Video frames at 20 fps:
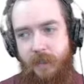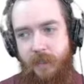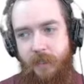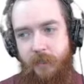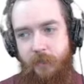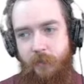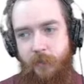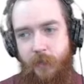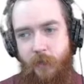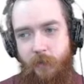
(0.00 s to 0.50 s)
a
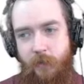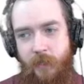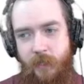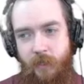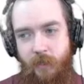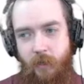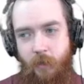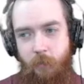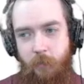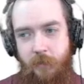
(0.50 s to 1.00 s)
little note
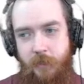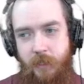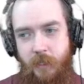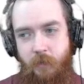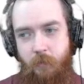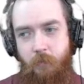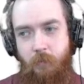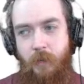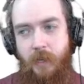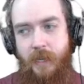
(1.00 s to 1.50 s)
here and we'll
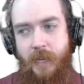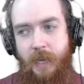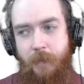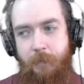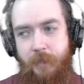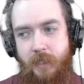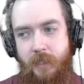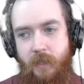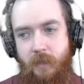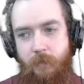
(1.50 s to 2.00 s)
see what
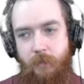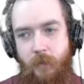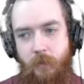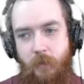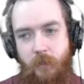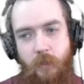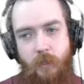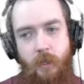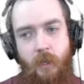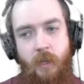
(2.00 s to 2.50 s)
happens in the
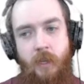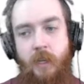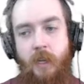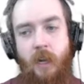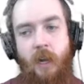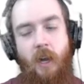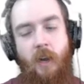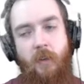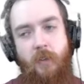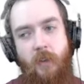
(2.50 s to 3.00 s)
future.
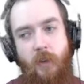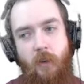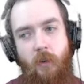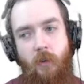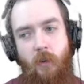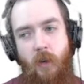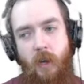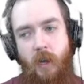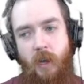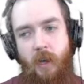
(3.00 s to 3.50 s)

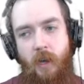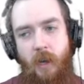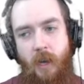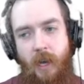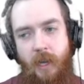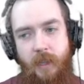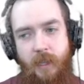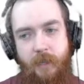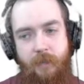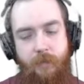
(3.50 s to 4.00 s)
Although
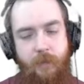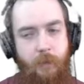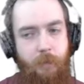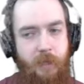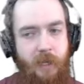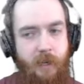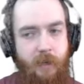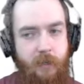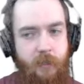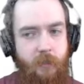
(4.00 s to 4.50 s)
highlight from
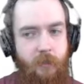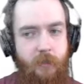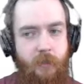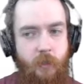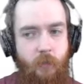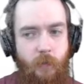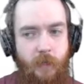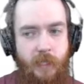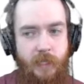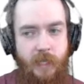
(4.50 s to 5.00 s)
the article,
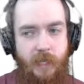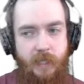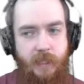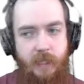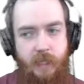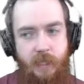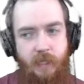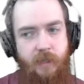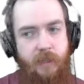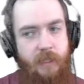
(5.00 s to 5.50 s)
in
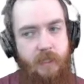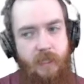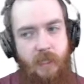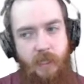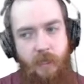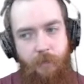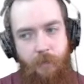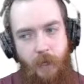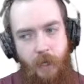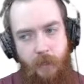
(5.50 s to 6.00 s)
2019, the
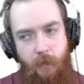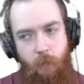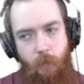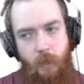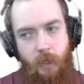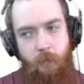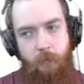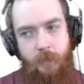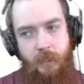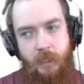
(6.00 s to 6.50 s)
City of
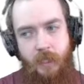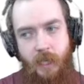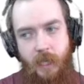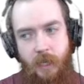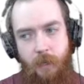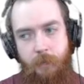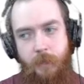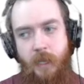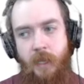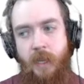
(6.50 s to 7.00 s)
Ottawa was
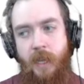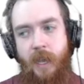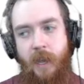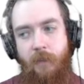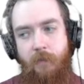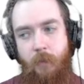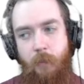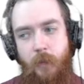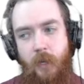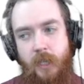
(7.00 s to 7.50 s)
scammed
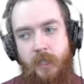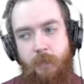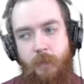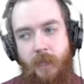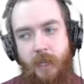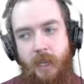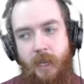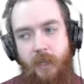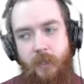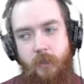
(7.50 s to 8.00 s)
of
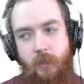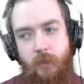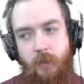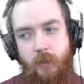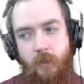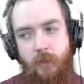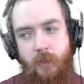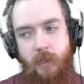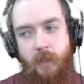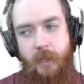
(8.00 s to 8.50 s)
approximately
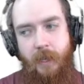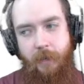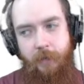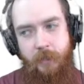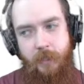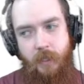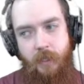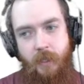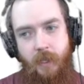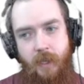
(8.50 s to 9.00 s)

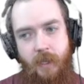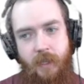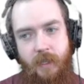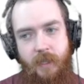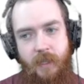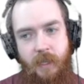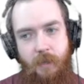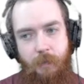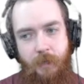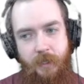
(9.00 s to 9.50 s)
$130,000 in
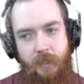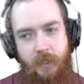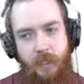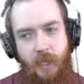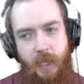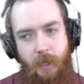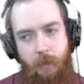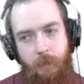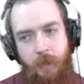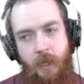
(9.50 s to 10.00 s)
an email
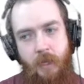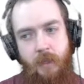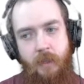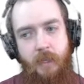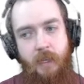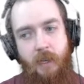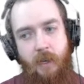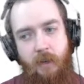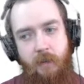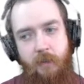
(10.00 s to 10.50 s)
scam.
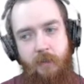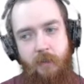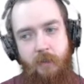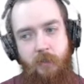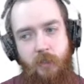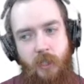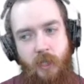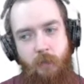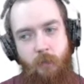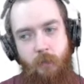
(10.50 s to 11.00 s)
The
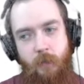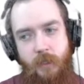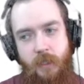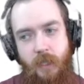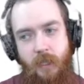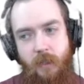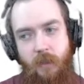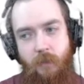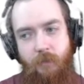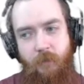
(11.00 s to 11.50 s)
Auditor General
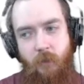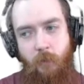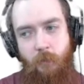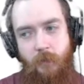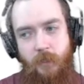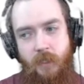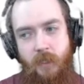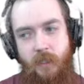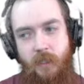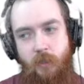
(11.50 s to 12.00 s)
said the
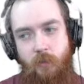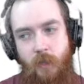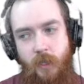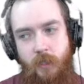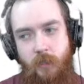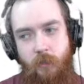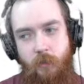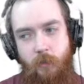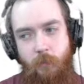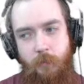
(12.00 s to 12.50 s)
former city
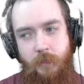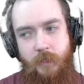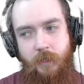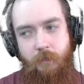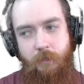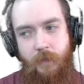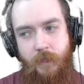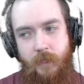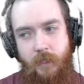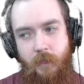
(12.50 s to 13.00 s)
treasurer was
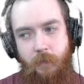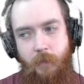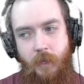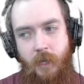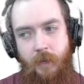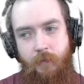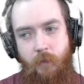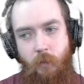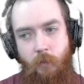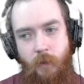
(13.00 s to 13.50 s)
the victim
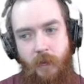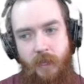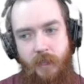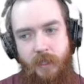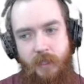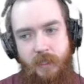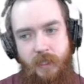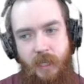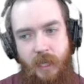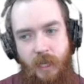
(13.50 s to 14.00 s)
of a
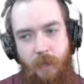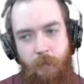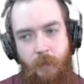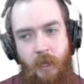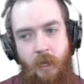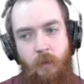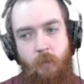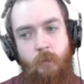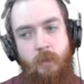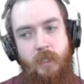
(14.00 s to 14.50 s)
whaling scam,
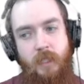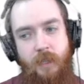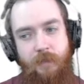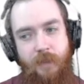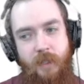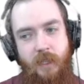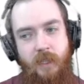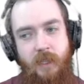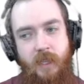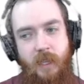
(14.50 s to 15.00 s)

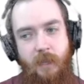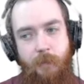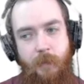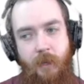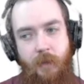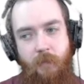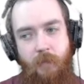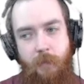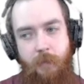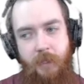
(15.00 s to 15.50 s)
receiving an
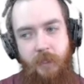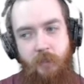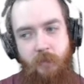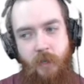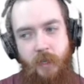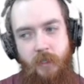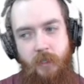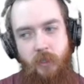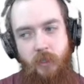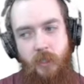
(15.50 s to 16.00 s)
email from an
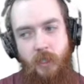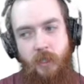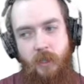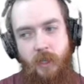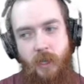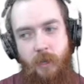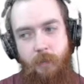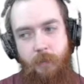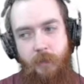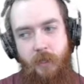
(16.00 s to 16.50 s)
address she
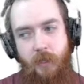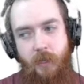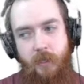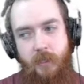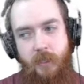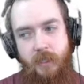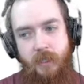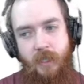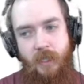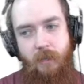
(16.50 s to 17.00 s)
thought
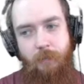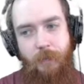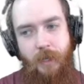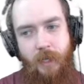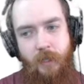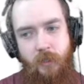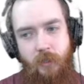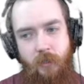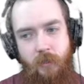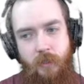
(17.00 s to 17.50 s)
belonged to city
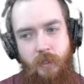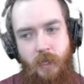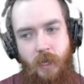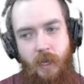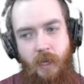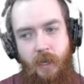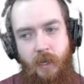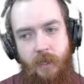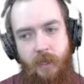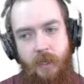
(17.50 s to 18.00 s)
manager
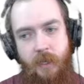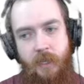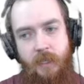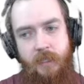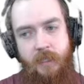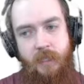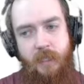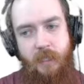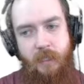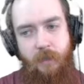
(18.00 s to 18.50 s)

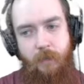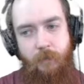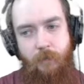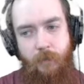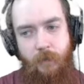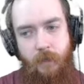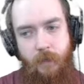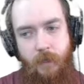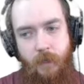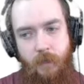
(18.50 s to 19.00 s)

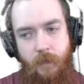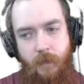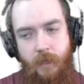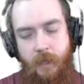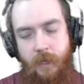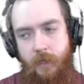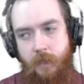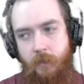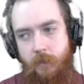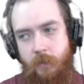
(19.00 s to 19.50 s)
Steve
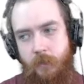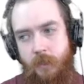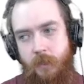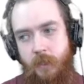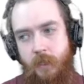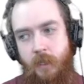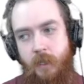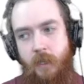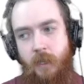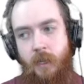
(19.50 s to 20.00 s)
Kinalakos.
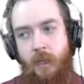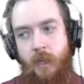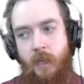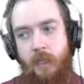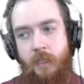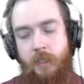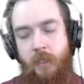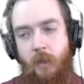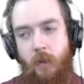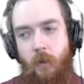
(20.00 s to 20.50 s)

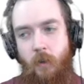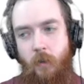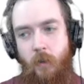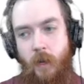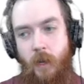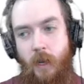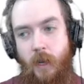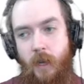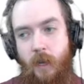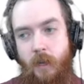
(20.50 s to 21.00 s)
So
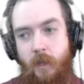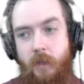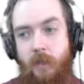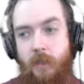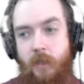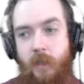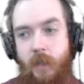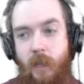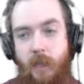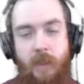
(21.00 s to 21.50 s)

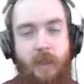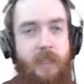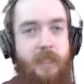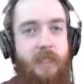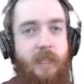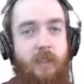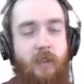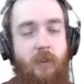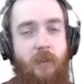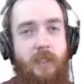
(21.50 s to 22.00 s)
at
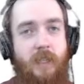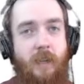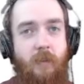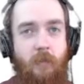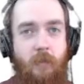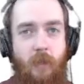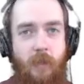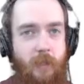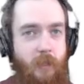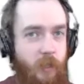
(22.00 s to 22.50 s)
least it turns
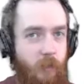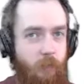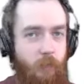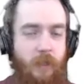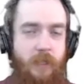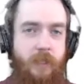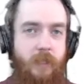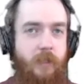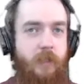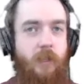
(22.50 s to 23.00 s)
out that she
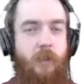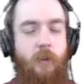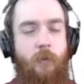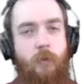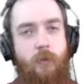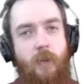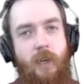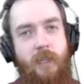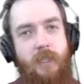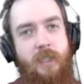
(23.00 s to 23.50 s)
wasn't, you know,
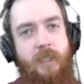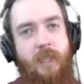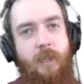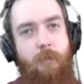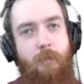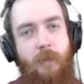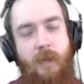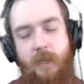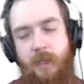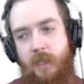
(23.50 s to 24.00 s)
trying to
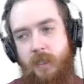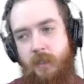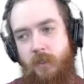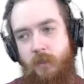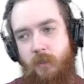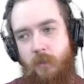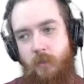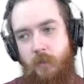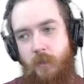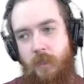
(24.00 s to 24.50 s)
send money
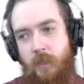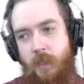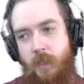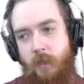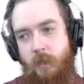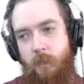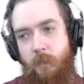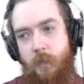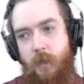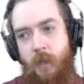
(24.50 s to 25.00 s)
to
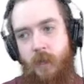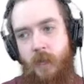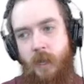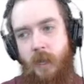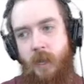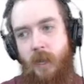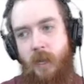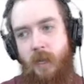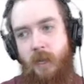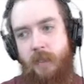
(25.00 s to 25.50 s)
some
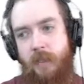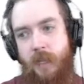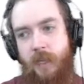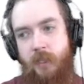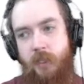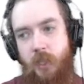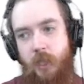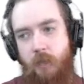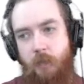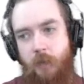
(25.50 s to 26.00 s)

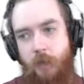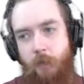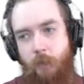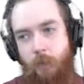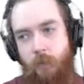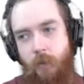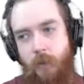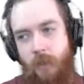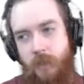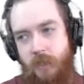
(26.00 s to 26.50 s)
Nigerian
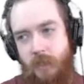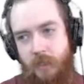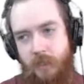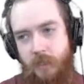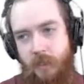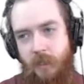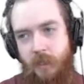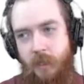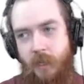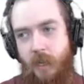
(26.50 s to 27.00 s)

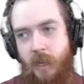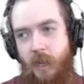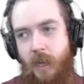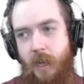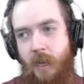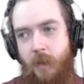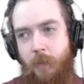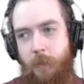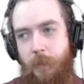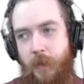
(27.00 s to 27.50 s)
prince.
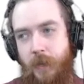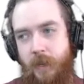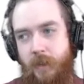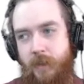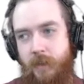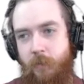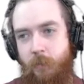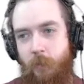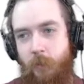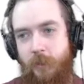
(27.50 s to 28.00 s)

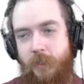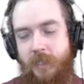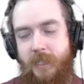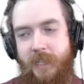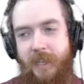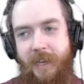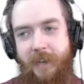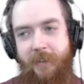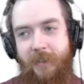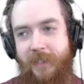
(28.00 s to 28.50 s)
But we'll
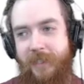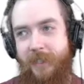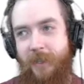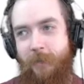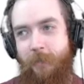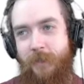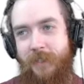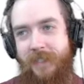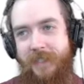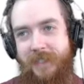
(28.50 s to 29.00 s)
see how this
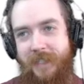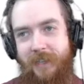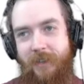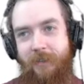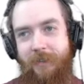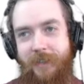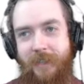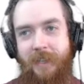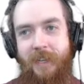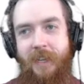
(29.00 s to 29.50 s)
all plays
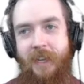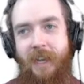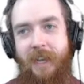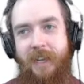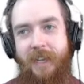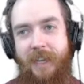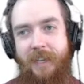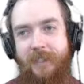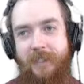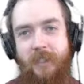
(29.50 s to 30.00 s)
out.
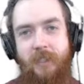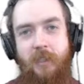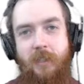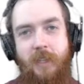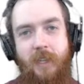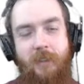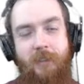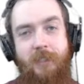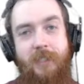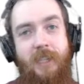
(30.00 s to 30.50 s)
Again, just
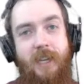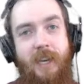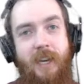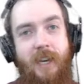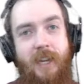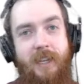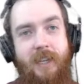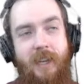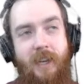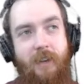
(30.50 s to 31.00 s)
another
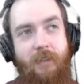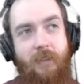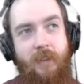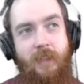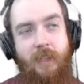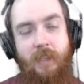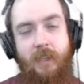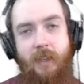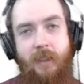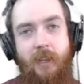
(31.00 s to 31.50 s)
sign
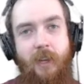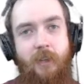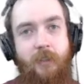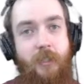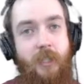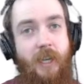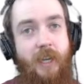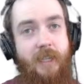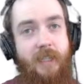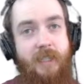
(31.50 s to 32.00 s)
of the
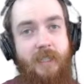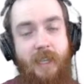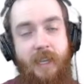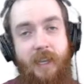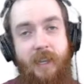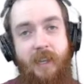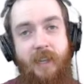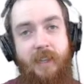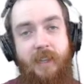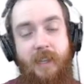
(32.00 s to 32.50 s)
largesse
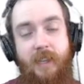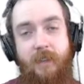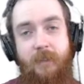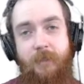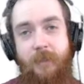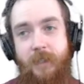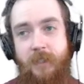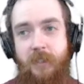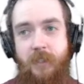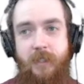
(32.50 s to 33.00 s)
and
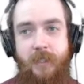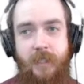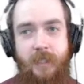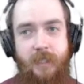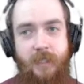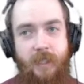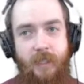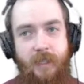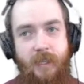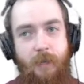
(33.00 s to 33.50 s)

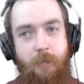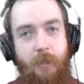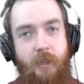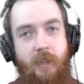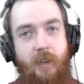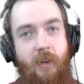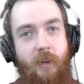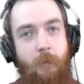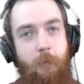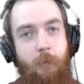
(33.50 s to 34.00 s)
inefficiencies that come
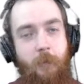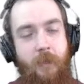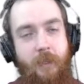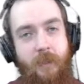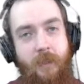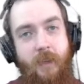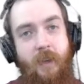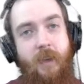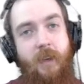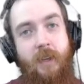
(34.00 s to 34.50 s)
along
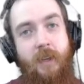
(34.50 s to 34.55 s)
with